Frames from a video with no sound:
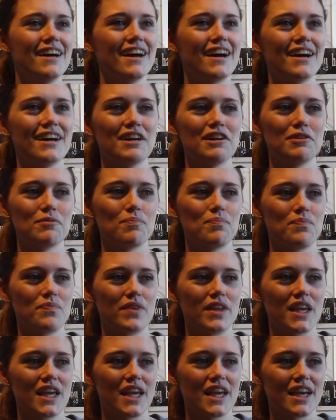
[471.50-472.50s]

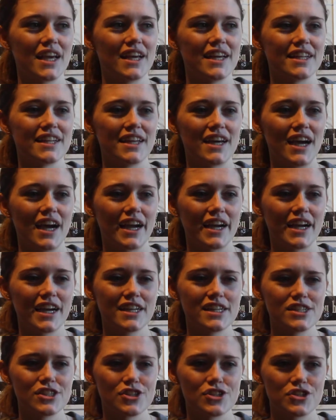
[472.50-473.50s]
And I
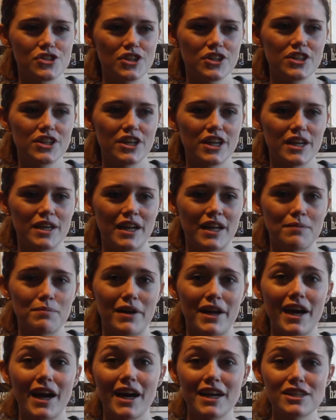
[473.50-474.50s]
kind of just stood there, and
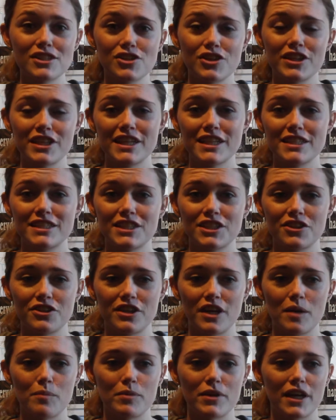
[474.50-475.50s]
my eyes started to get teared
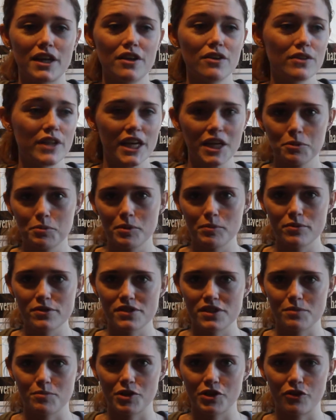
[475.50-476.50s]
up, and I don't like people
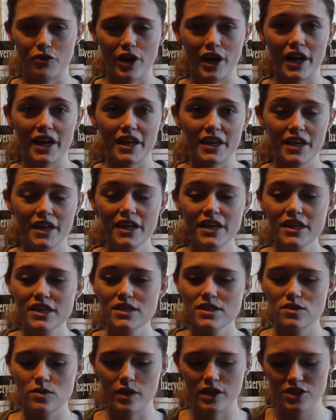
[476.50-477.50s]
see me cry.
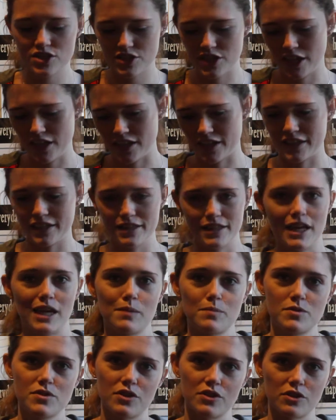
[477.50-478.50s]
So I just kind of
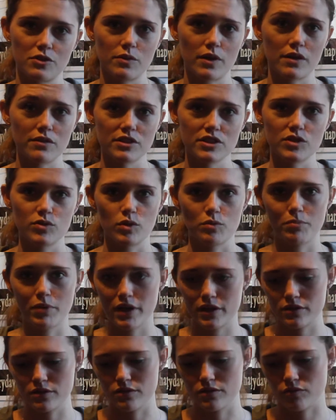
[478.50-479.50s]
collapsed on the ground into a
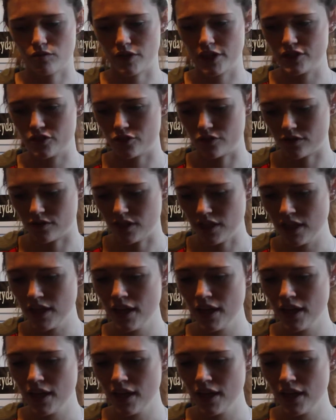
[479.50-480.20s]
puddle of Rachel.